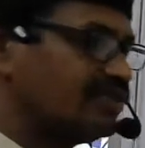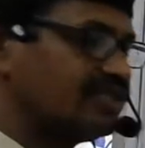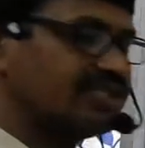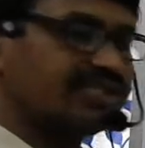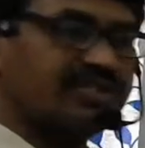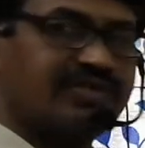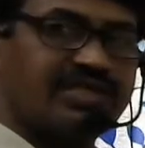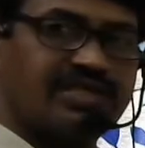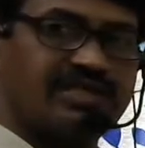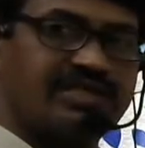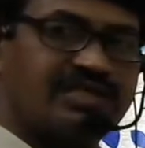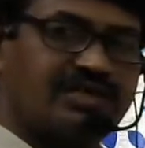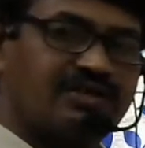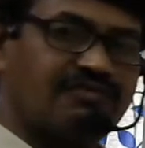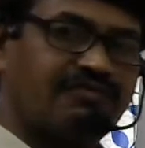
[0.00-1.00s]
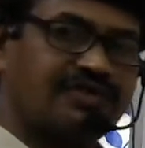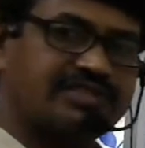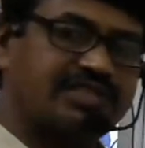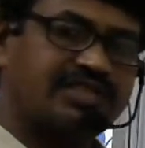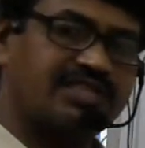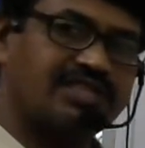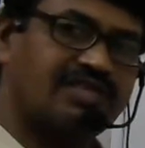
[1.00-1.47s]
Just again, first
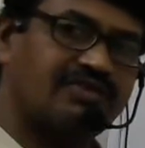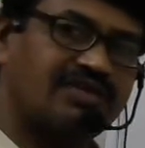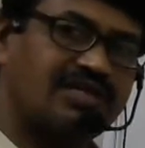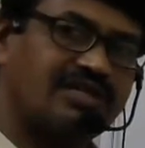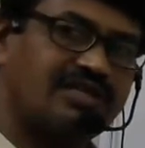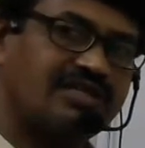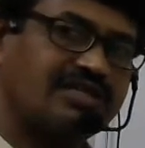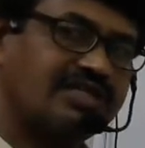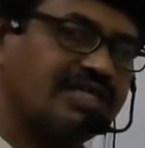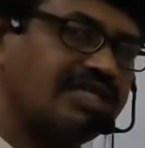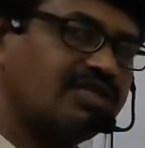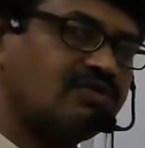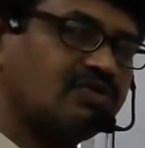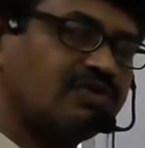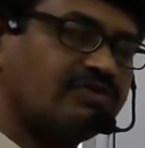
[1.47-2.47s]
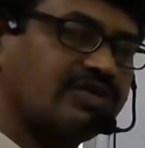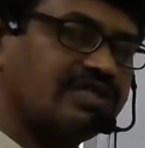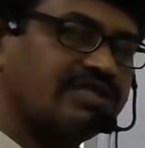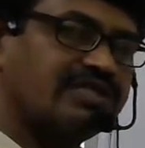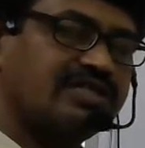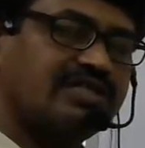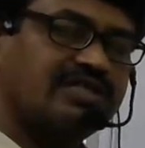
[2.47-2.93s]
energy level n equal to 1,
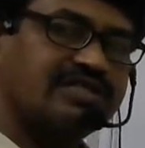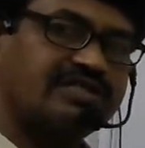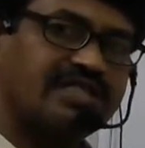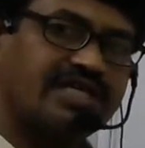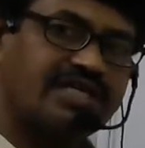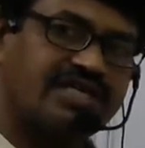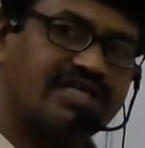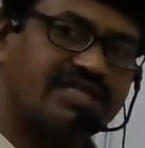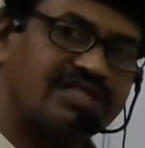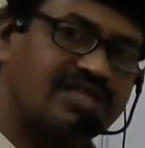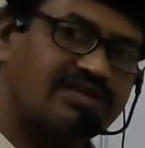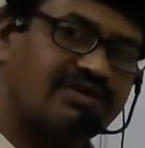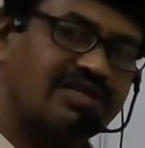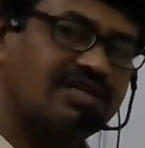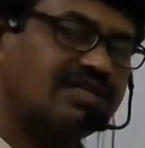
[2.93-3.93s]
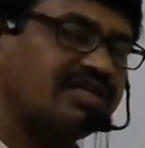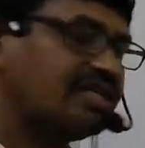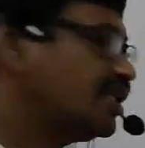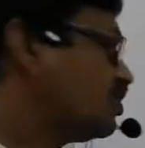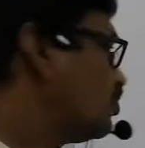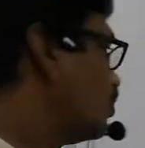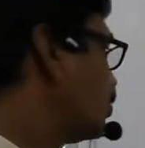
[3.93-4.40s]
second energy level n
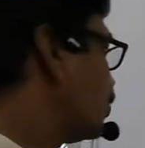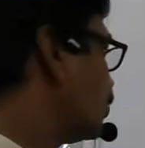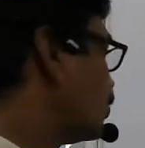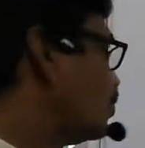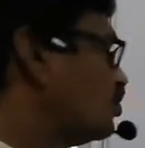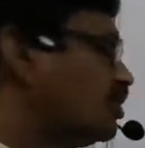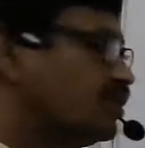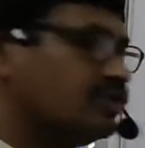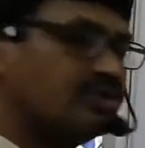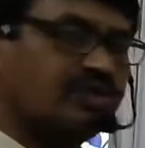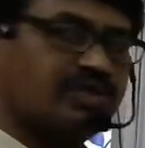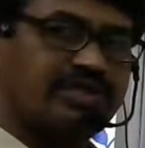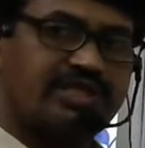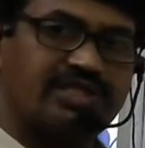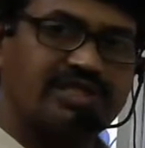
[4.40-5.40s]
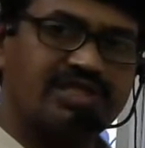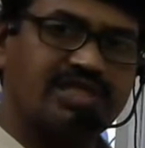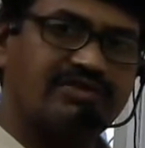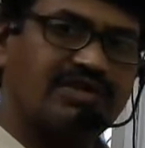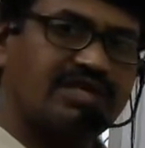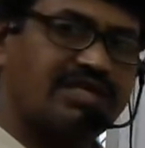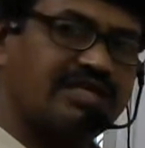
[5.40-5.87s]
equal to 2, third energy
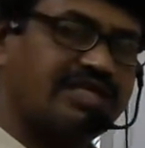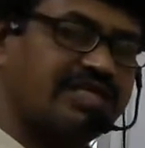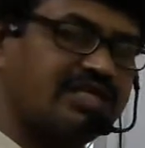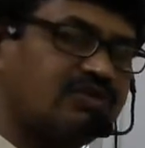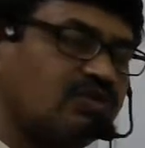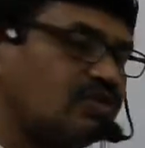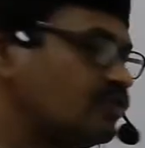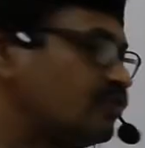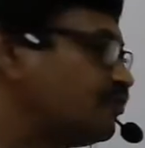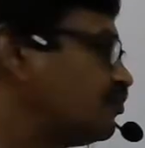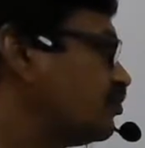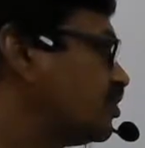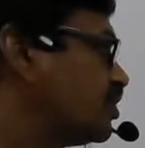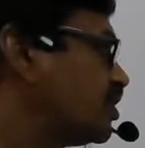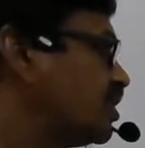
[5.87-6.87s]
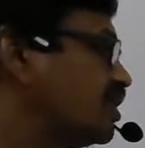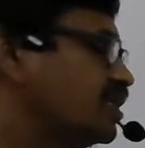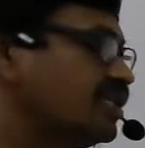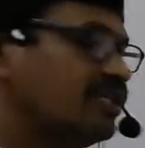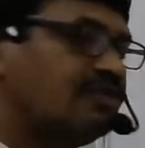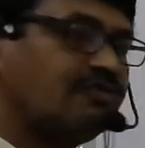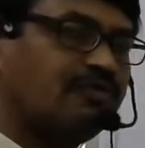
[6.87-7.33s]
level n equal to
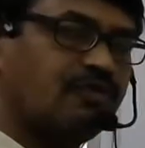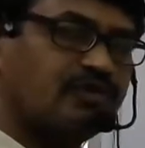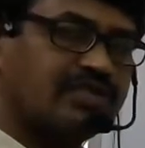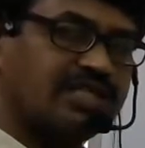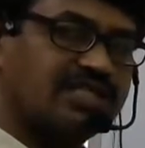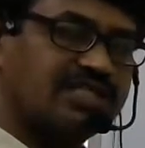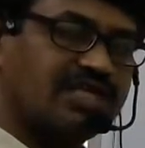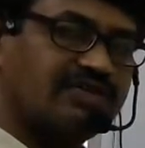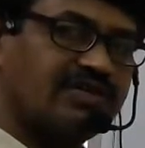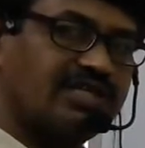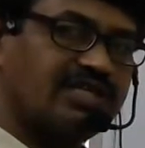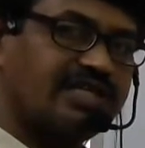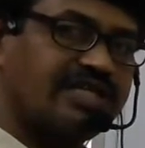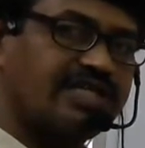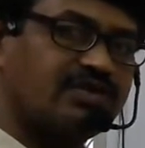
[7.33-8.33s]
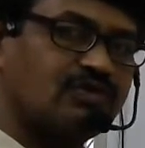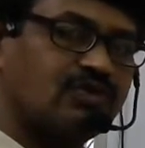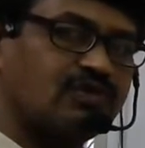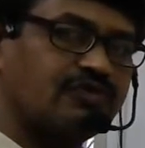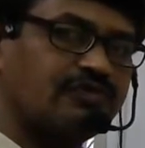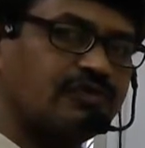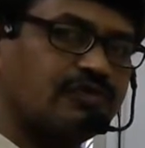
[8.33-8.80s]
3, fourth energy level n equal
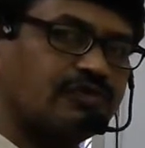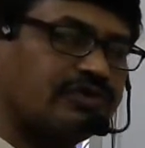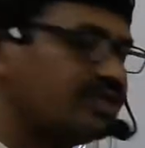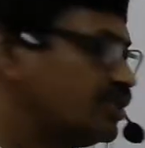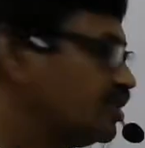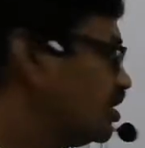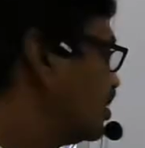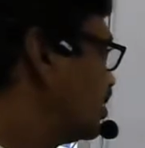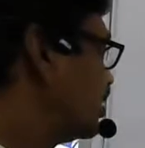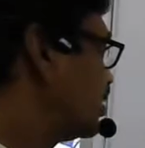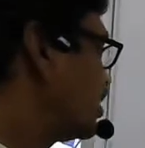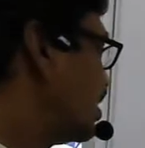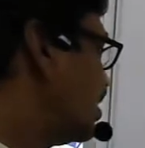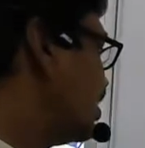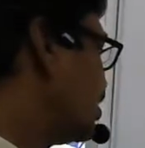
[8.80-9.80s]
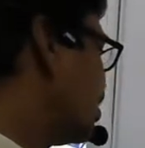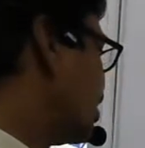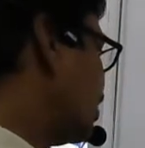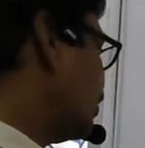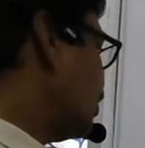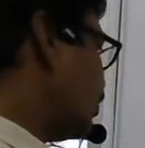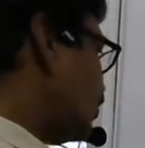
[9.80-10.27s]
to 4. This n is
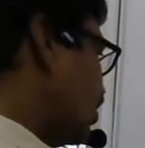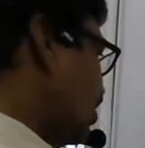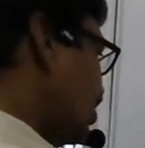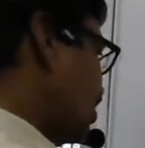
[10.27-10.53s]
nothing but what?